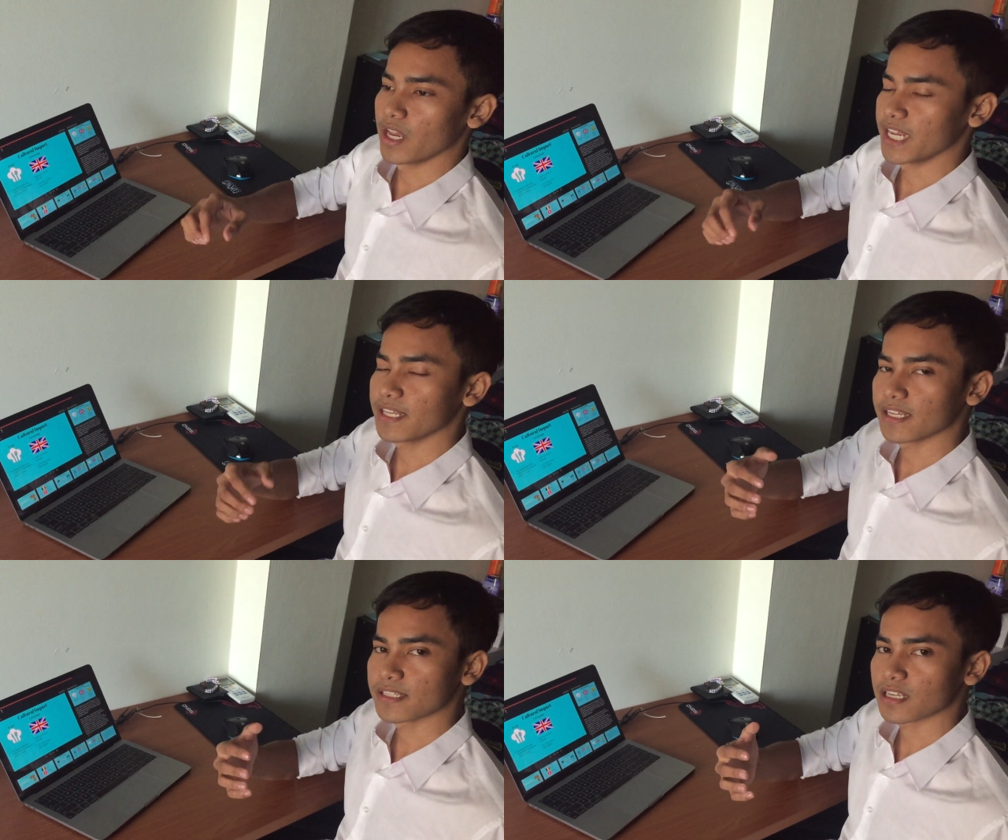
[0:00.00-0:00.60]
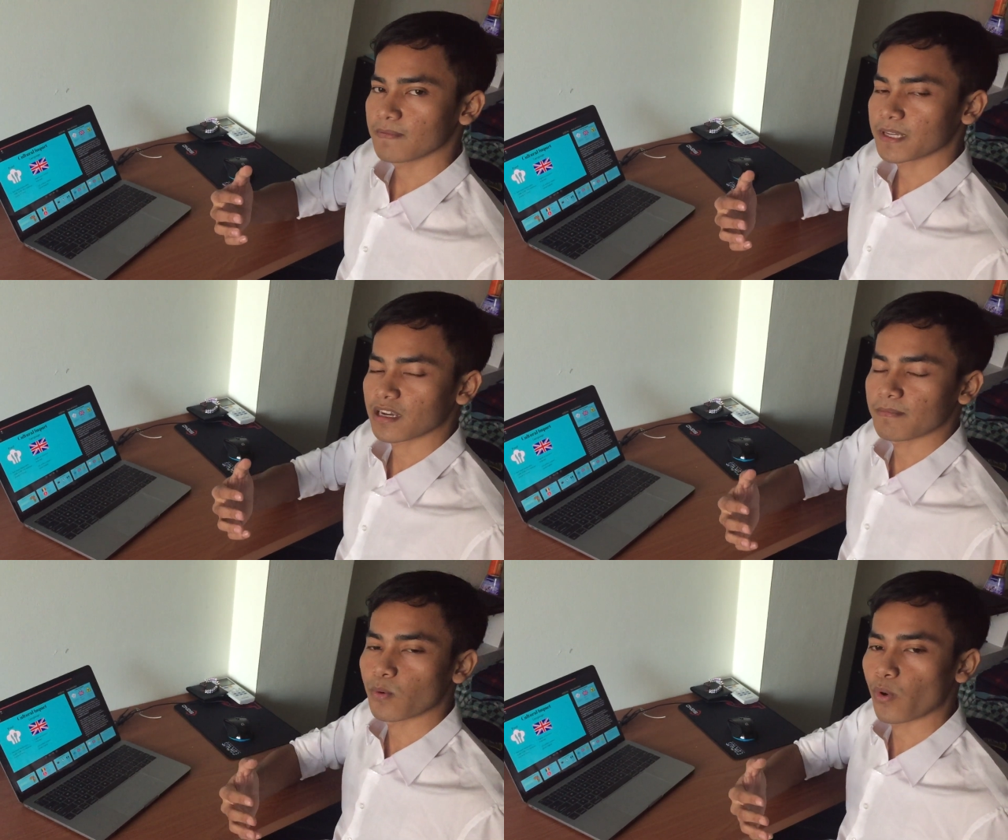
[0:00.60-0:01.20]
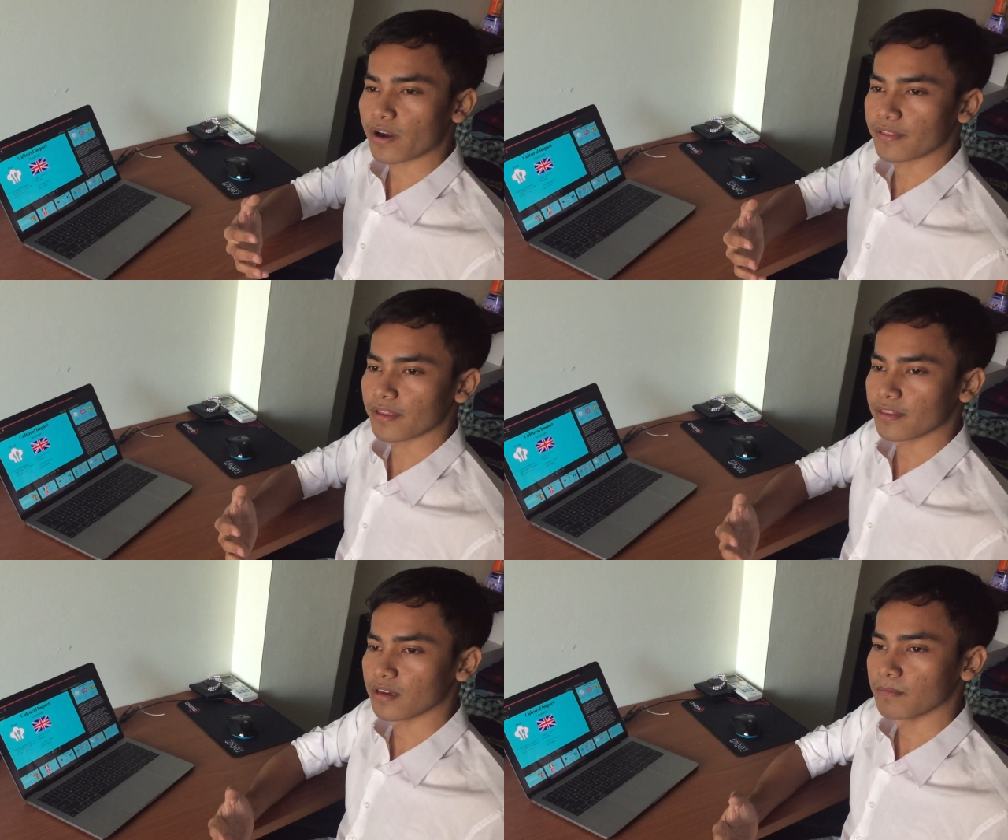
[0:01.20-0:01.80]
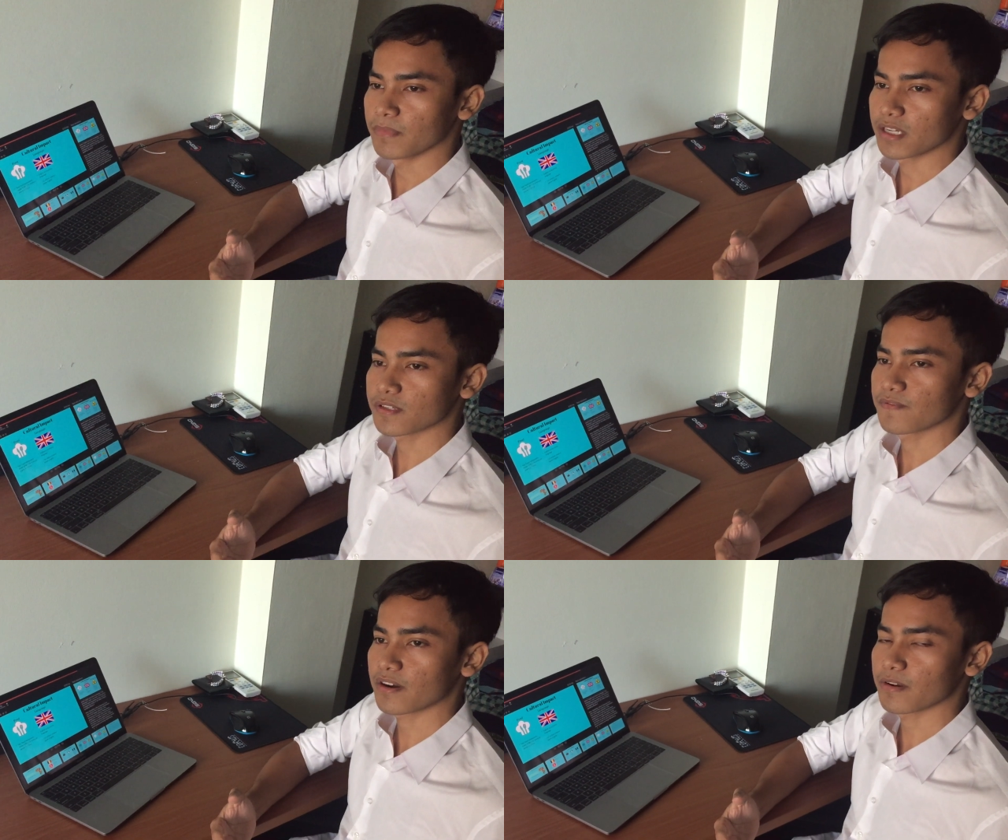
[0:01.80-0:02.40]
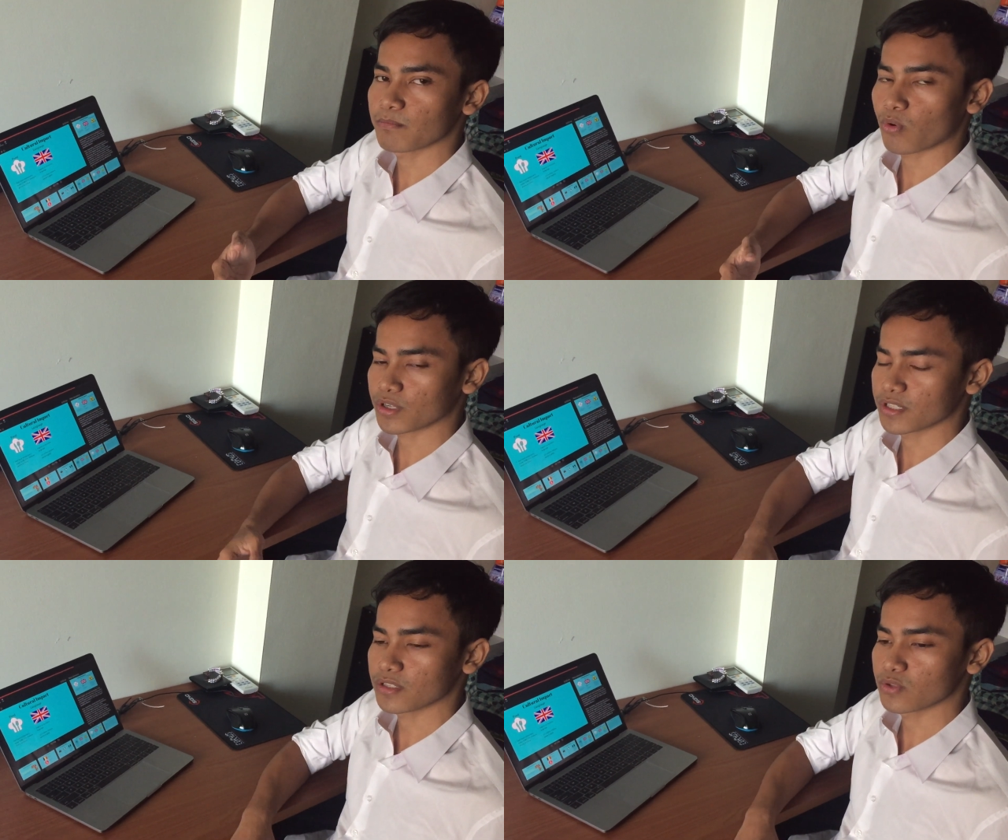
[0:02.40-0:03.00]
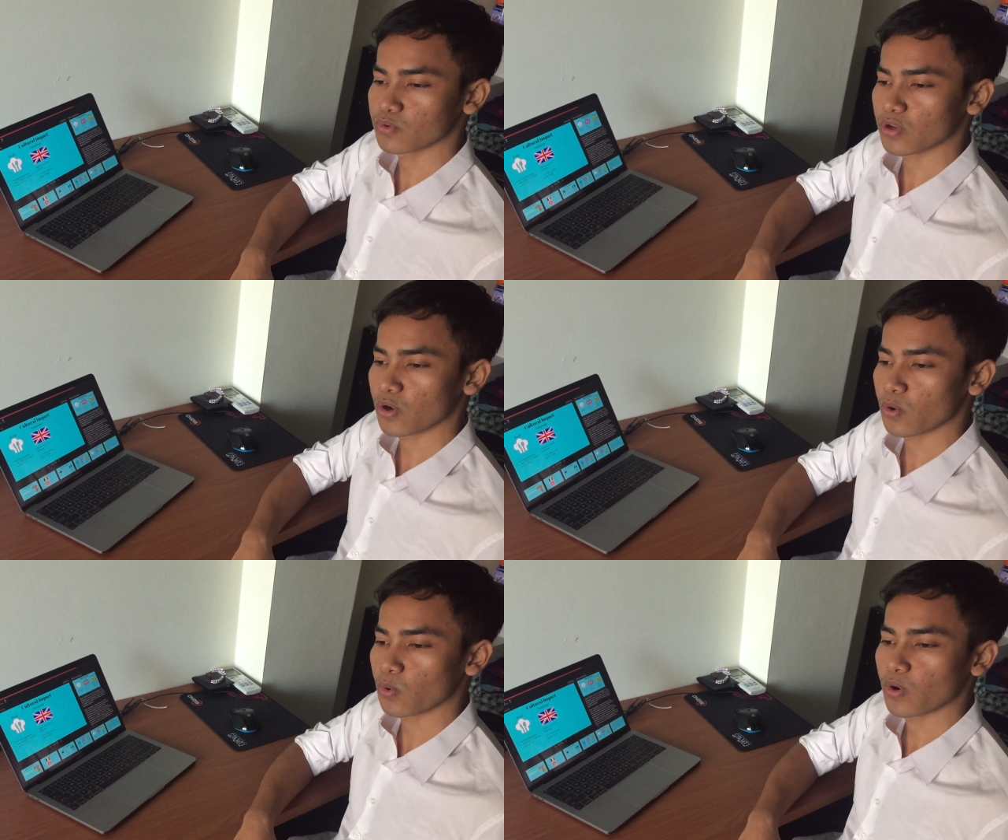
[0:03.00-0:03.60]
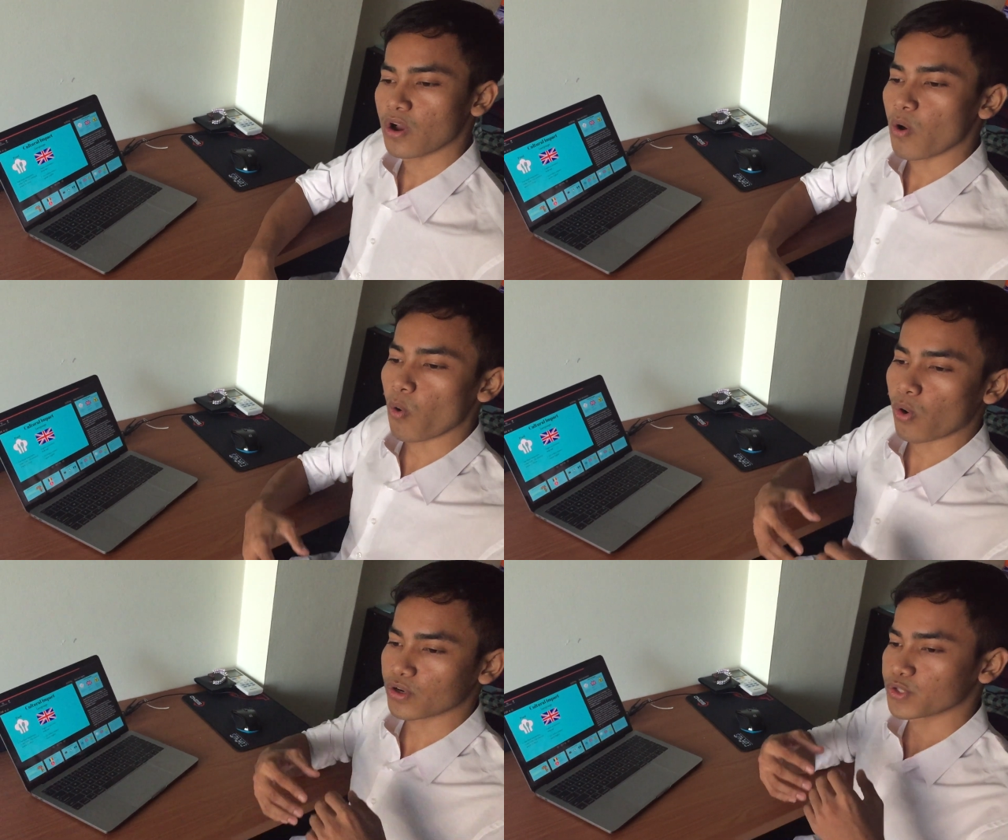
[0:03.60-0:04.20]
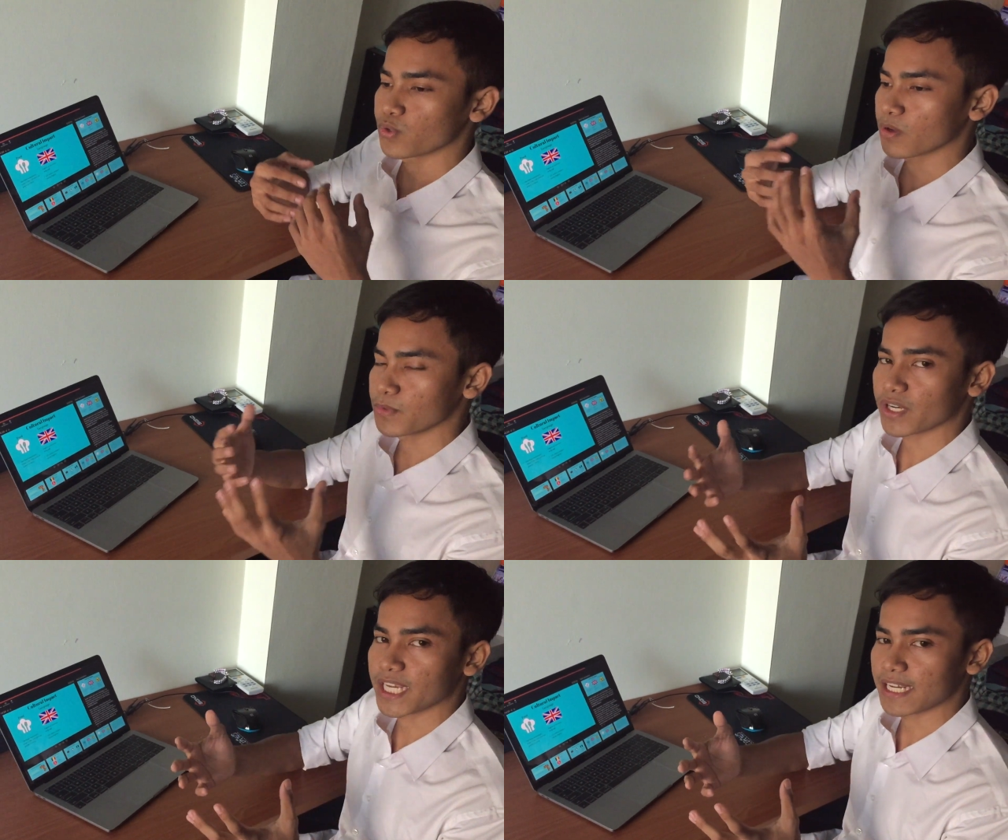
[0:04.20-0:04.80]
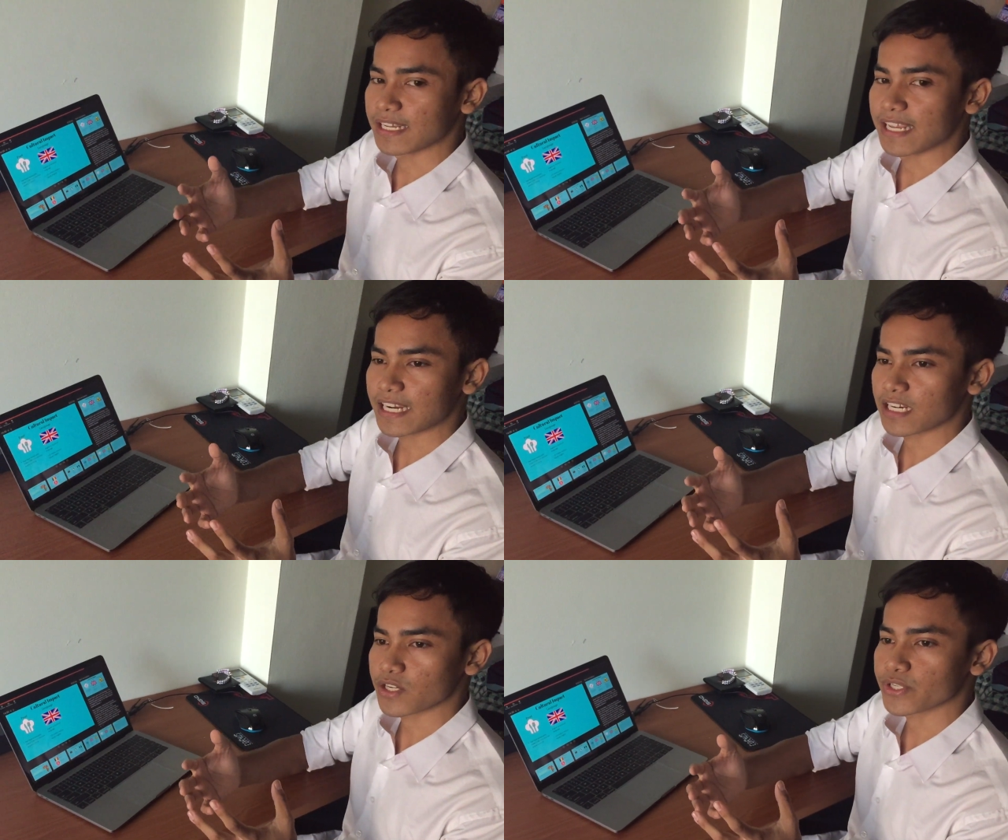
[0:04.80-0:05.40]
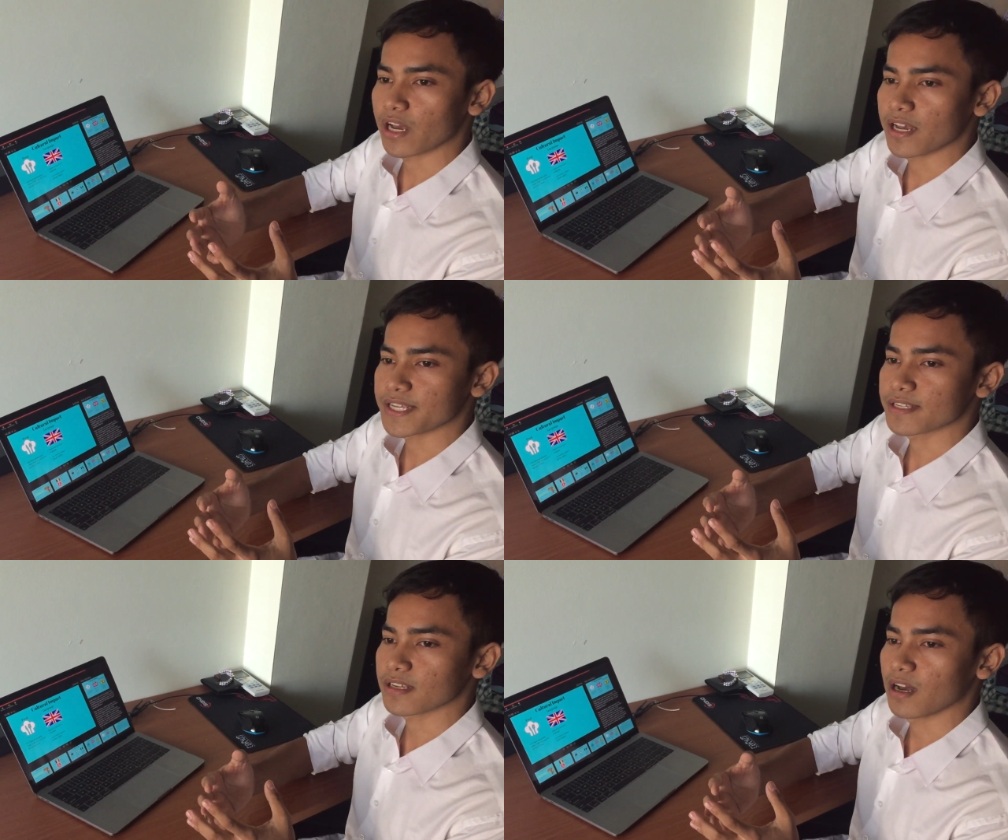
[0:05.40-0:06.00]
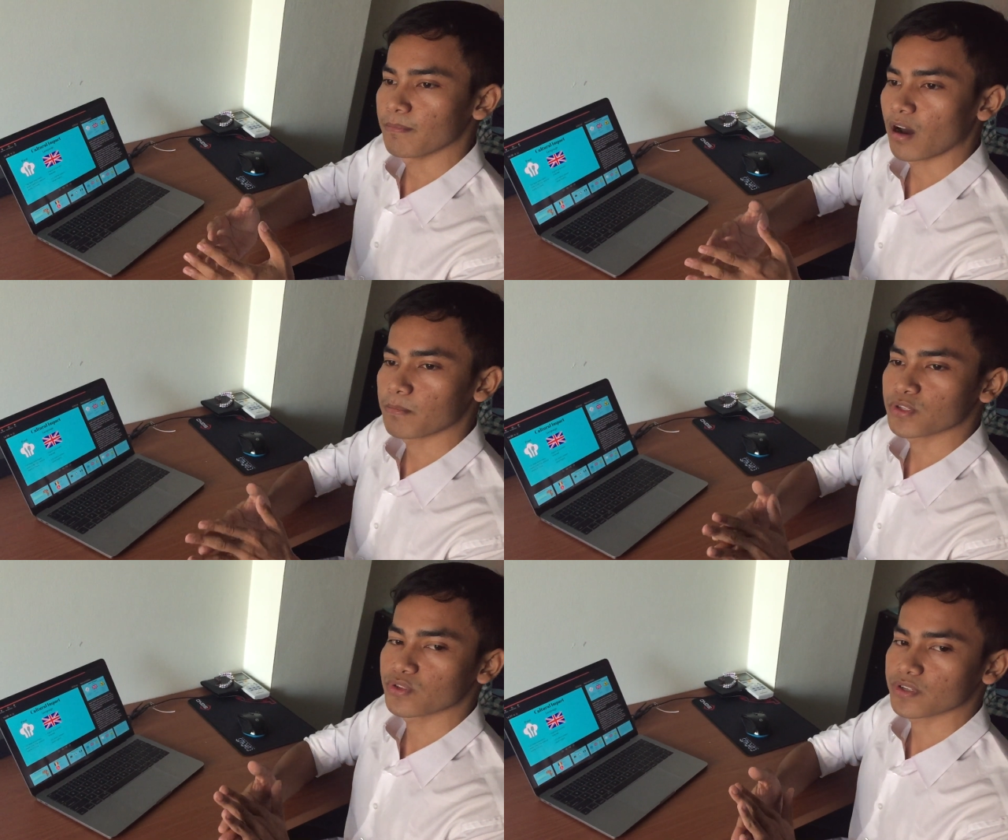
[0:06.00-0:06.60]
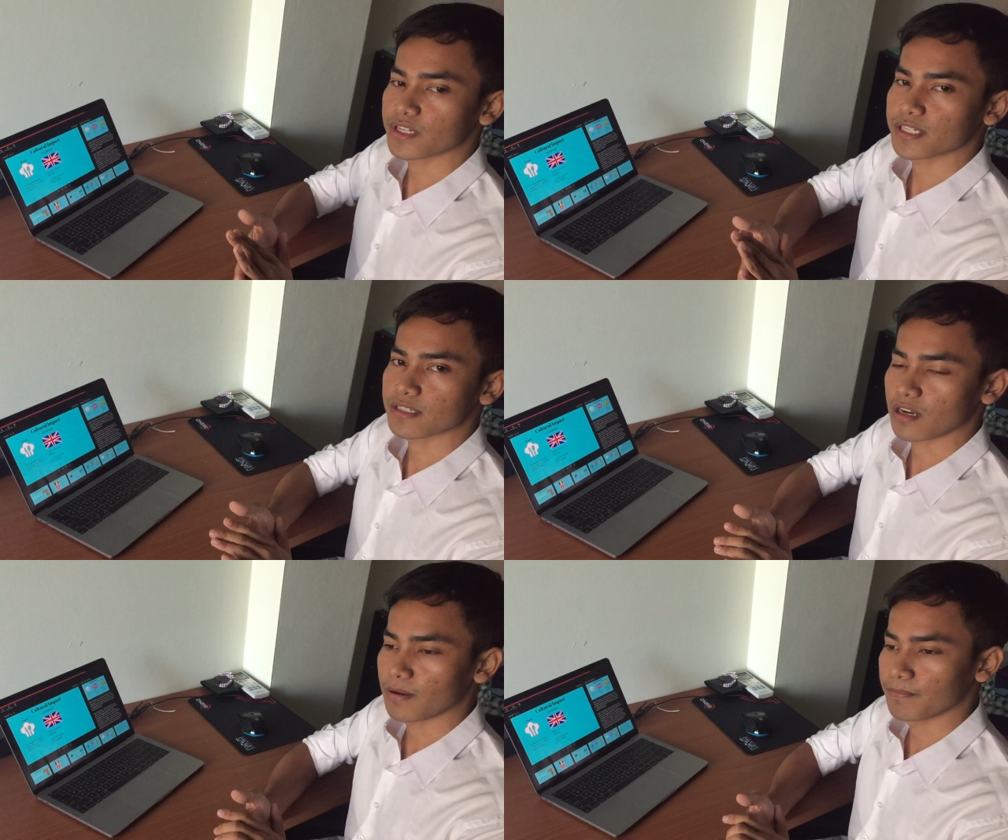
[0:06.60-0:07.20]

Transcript: Indians have become aware that it is very important to know or to communicate in English, as opportunities